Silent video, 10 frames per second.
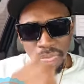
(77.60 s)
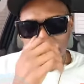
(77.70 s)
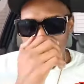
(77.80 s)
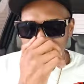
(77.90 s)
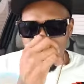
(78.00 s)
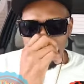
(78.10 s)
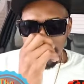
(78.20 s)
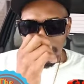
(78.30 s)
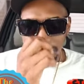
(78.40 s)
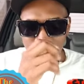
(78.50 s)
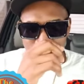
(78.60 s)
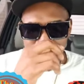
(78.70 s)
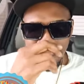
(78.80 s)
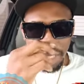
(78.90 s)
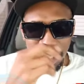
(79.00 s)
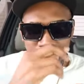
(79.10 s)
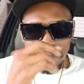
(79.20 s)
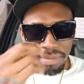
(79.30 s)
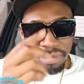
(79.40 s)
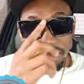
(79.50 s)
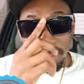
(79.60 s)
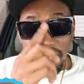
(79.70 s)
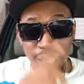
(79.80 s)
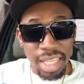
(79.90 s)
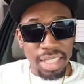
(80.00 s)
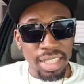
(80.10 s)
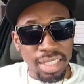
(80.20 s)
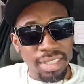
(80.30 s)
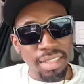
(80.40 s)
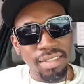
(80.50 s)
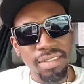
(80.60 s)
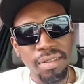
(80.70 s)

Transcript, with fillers: Yeah man, people, big up girlies, you know?